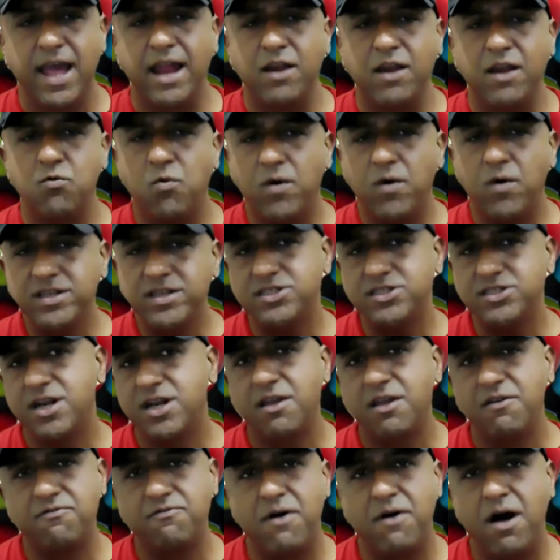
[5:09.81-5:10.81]
And one
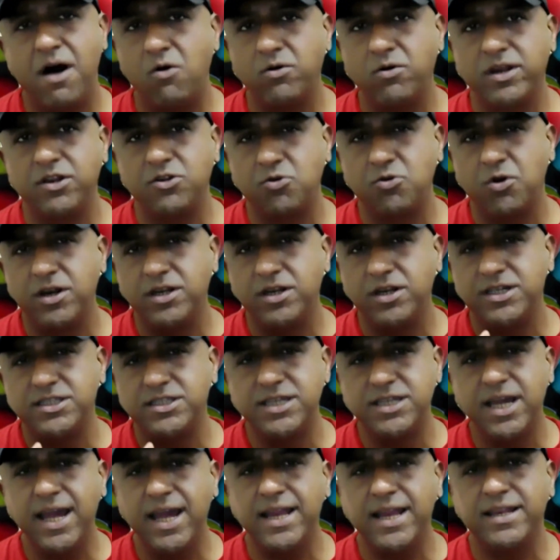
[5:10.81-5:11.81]
study found in
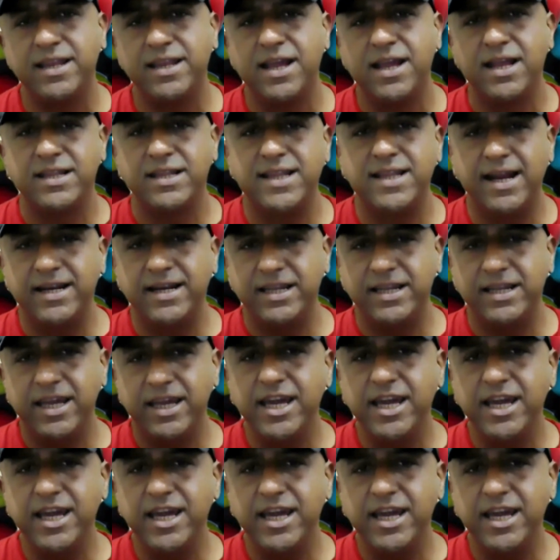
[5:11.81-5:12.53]
2010 that